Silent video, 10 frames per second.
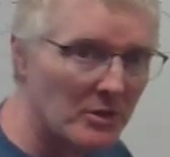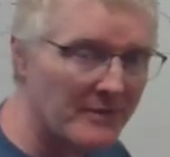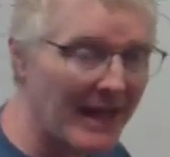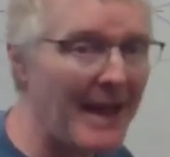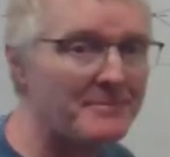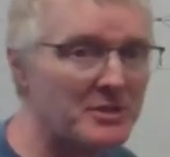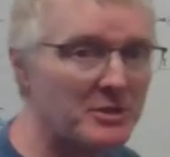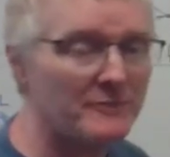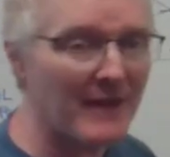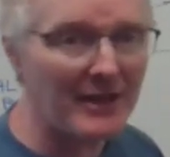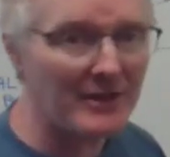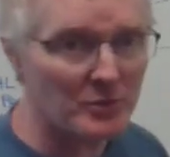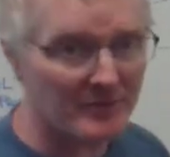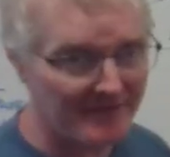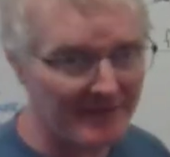the absolute
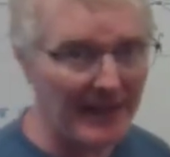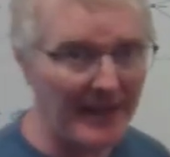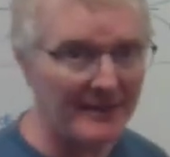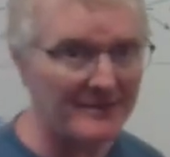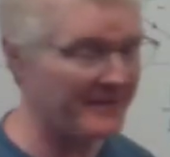value, if you like